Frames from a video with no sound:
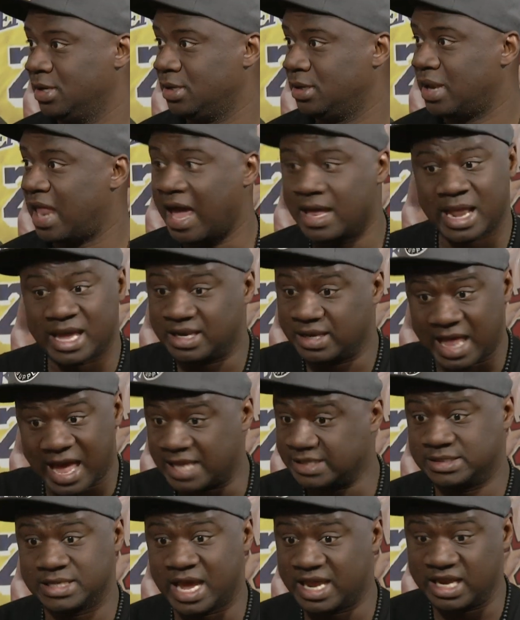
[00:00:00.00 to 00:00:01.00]
like
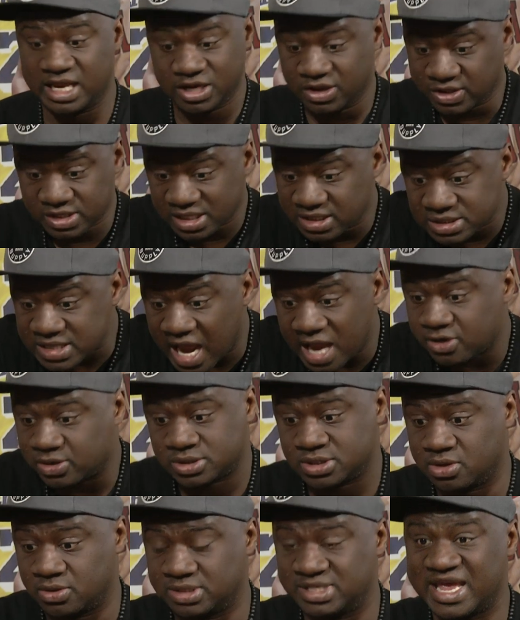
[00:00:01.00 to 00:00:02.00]
last night in his entire
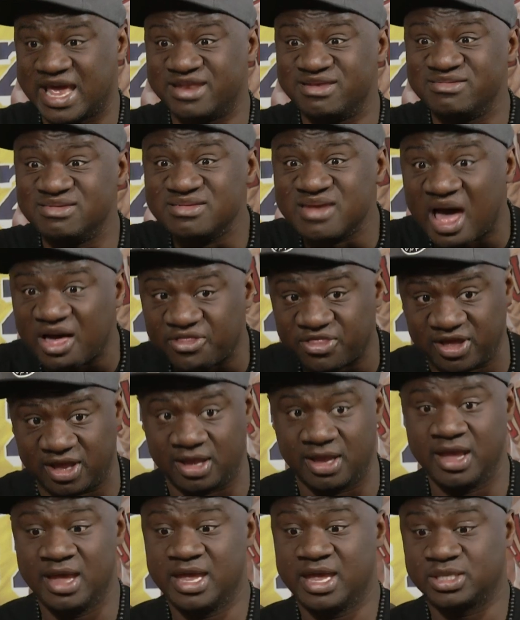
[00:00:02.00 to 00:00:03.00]
series. He had
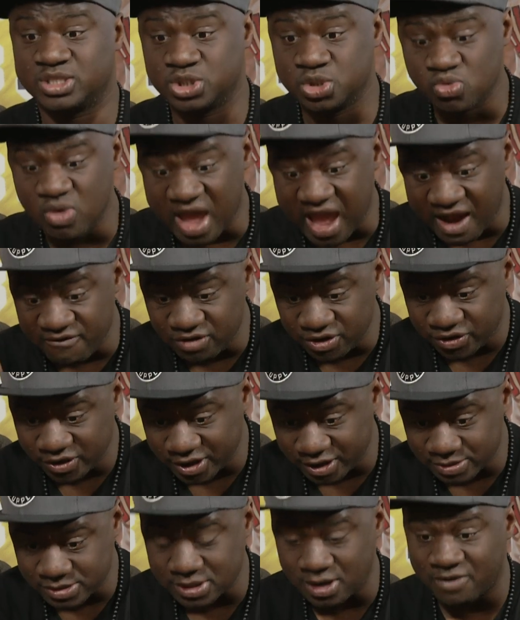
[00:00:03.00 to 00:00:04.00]
nothing. He had to do
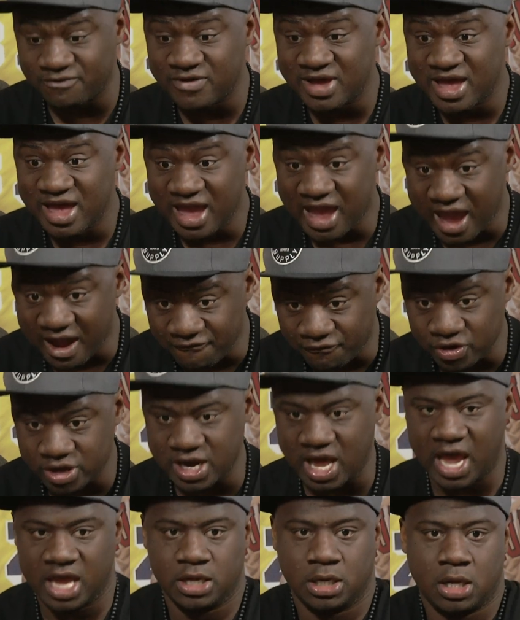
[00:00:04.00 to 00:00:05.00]
everything himself. Every
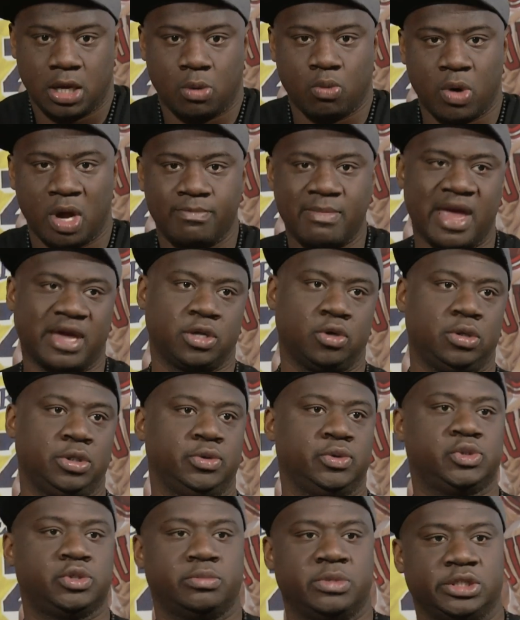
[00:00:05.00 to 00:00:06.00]
night, one man can only
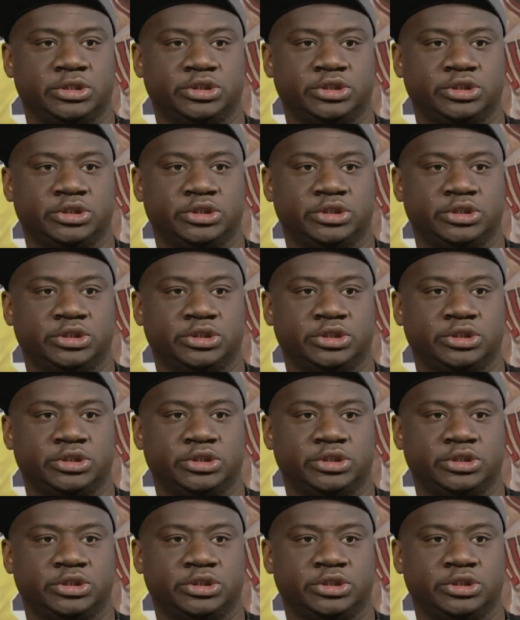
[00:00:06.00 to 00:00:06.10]
do so much.